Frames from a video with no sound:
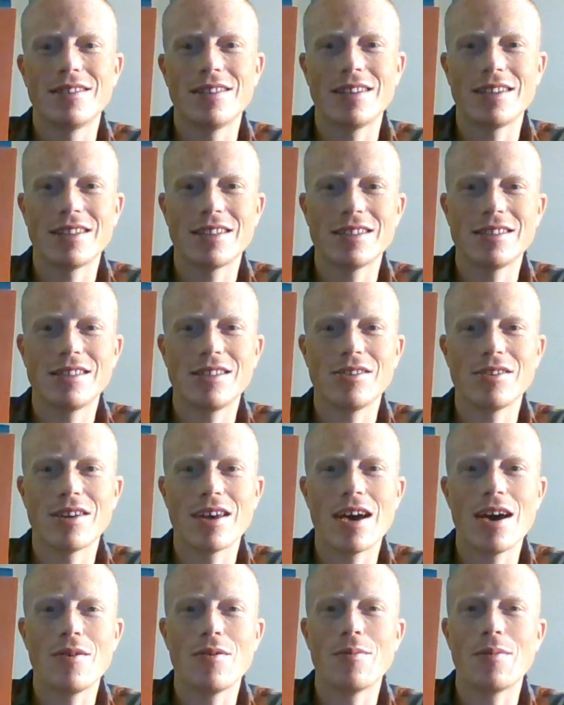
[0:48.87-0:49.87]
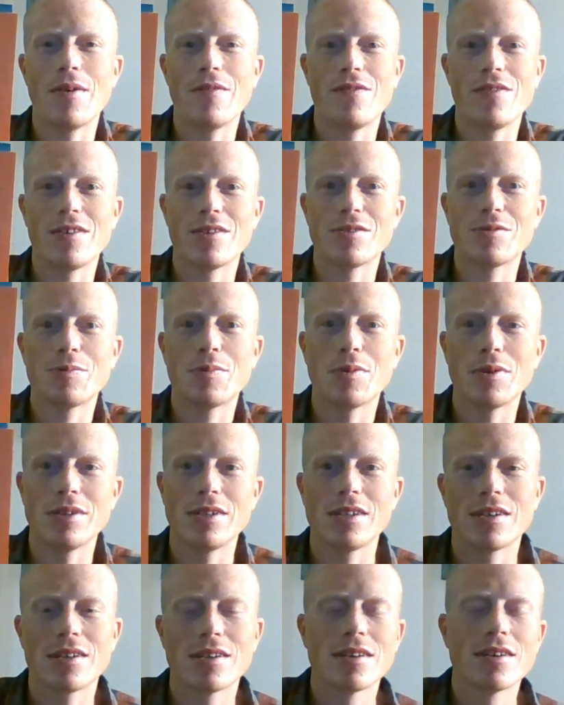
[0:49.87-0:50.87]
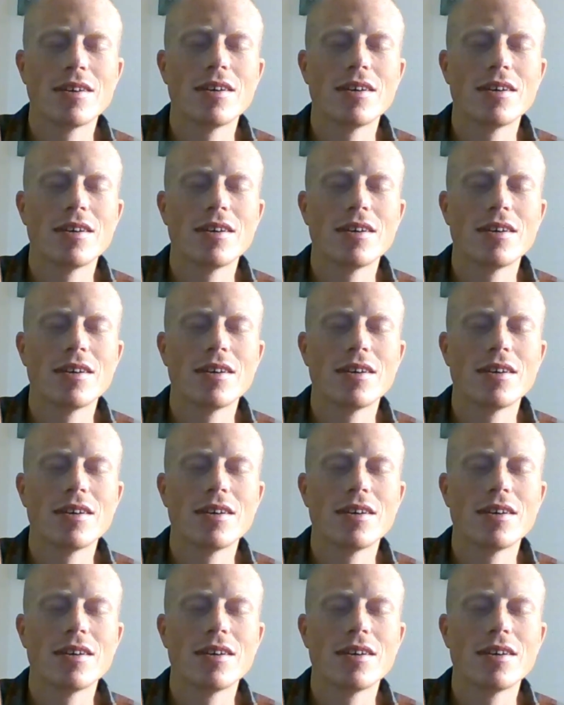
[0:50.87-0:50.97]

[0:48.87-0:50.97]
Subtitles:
like this little guy with my fingers pointing.